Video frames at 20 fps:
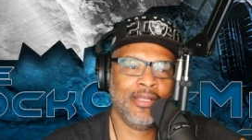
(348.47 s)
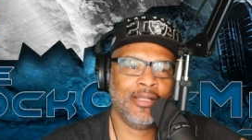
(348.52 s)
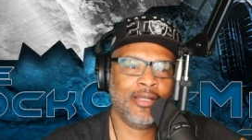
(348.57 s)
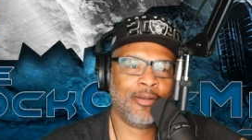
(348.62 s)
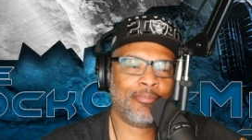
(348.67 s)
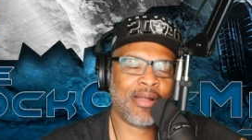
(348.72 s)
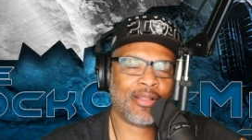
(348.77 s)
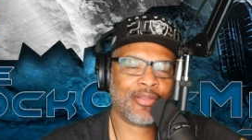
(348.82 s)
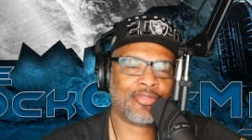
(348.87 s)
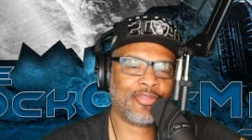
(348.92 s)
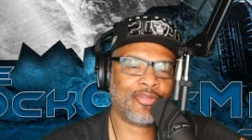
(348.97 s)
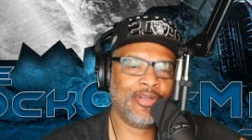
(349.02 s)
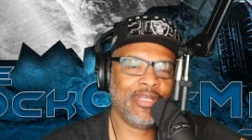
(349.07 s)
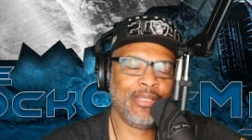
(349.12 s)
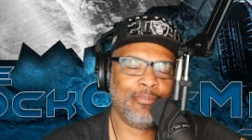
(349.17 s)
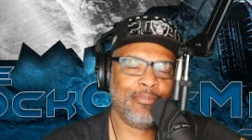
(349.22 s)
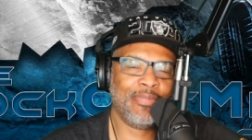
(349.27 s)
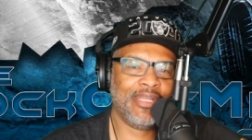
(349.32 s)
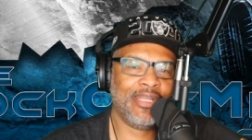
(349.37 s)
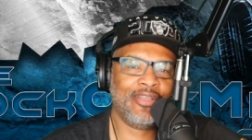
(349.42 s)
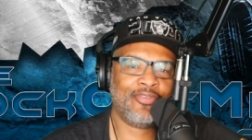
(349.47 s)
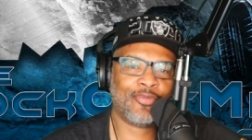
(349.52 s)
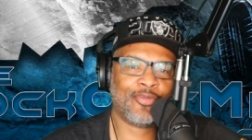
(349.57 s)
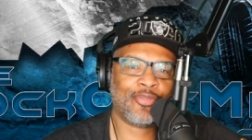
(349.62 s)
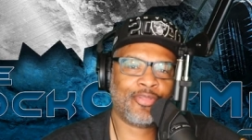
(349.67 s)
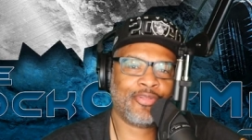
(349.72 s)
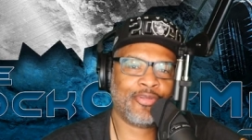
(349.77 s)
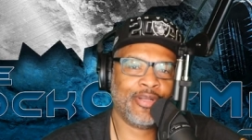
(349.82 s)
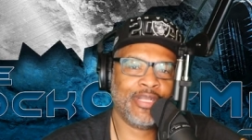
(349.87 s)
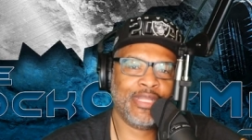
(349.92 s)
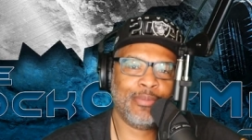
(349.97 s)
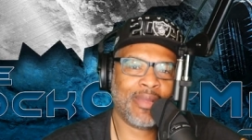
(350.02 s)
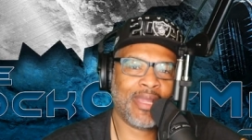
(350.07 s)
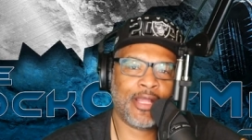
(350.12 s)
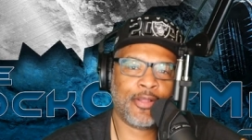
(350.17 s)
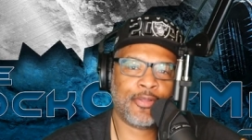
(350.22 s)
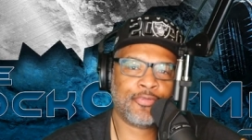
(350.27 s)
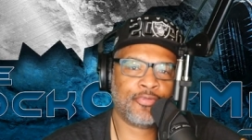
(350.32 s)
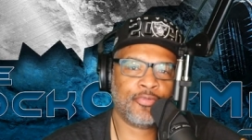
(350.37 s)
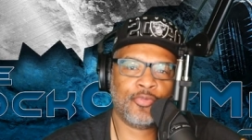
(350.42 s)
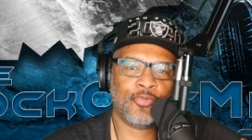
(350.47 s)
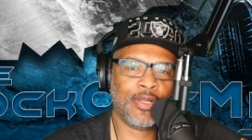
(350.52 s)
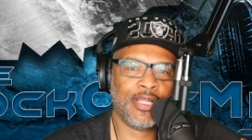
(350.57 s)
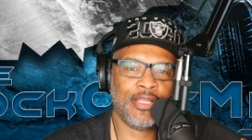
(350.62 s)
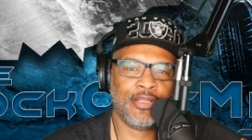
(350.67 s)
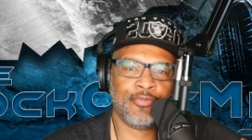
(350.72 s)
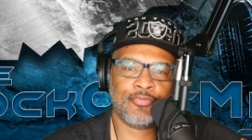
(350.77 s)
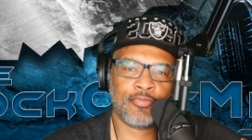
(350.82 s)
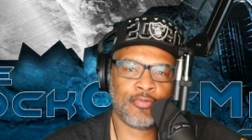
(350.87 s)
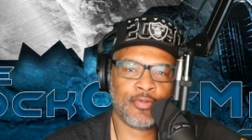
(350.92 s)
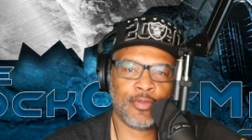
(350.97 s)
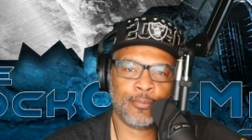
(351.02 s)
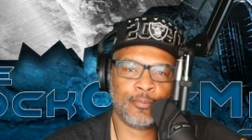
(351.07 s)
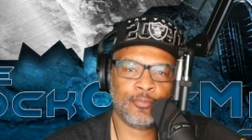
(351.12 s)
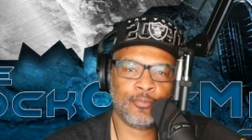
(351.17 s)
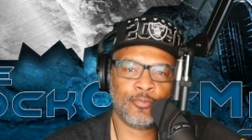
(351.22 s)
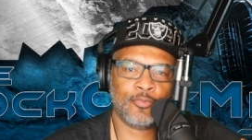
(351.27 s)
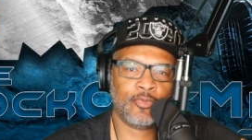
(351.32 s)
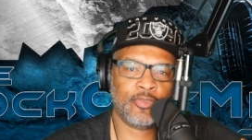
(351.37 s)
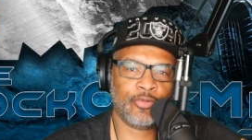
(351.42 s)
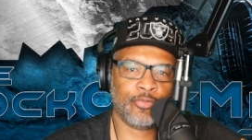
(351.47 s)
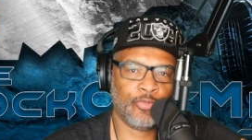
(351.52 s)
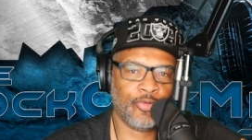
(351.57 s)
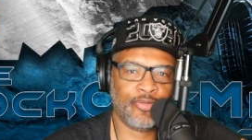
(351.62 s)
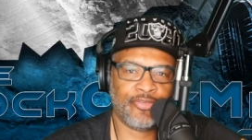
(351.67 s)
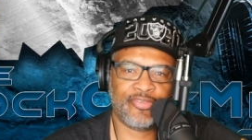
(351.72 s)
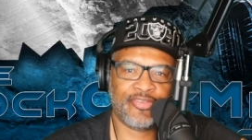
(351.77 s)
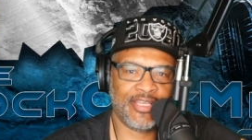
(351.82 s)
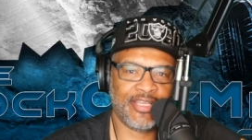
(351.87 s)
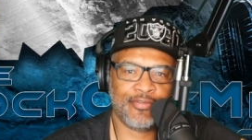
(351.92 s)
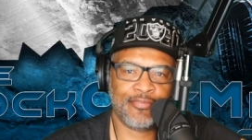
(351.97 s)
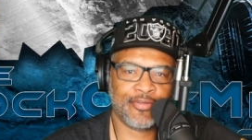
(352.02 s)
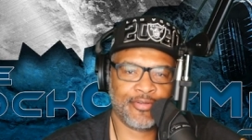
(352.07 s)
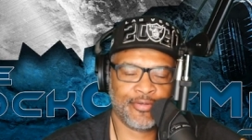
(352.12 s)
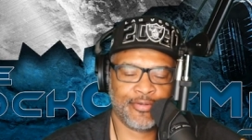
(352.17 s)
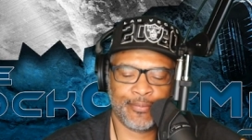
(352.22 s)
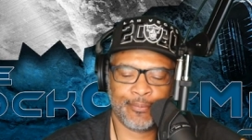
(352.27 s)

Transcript: about thirty minutes or thirty miles away from the receiver.